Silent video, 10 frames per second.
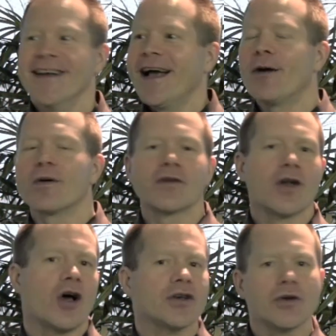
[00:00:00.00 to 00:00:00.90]
however
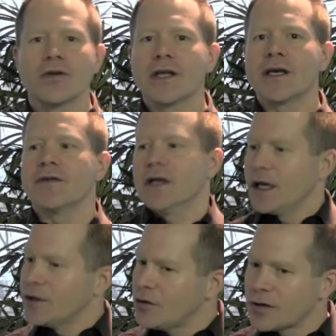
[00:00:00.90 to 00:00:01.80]
long you live,
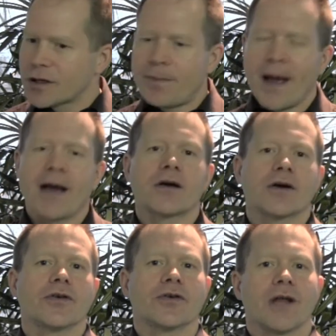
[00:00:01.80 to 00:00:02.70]
and you look back
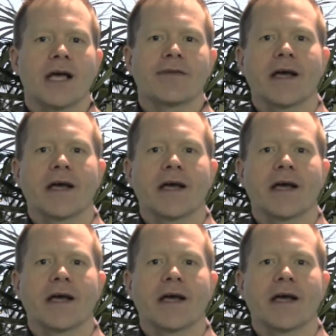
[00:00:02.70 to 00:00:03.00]
on your life,